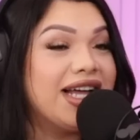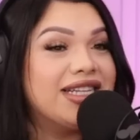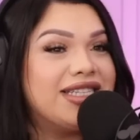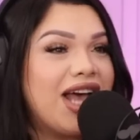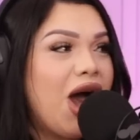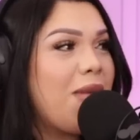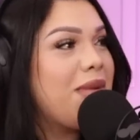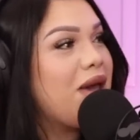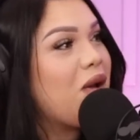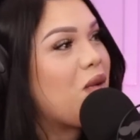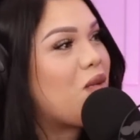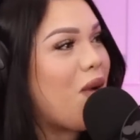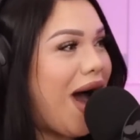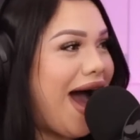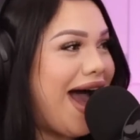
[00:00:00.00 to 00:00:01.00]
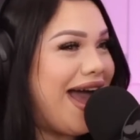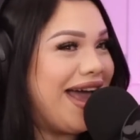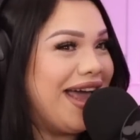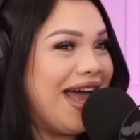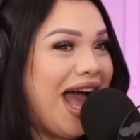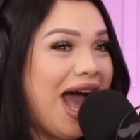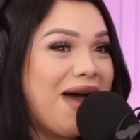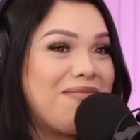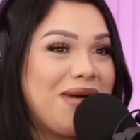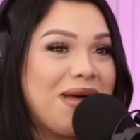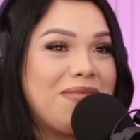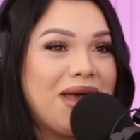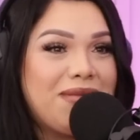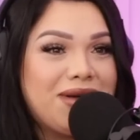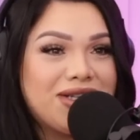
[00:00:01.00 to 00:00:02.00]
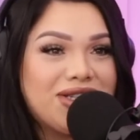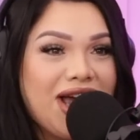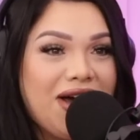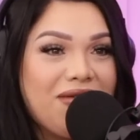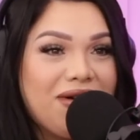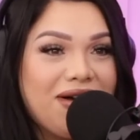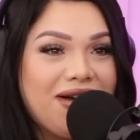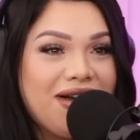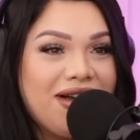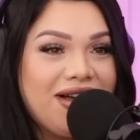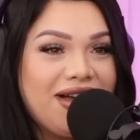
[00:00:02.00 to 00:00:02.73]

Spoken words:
Tell me why at my baby shower.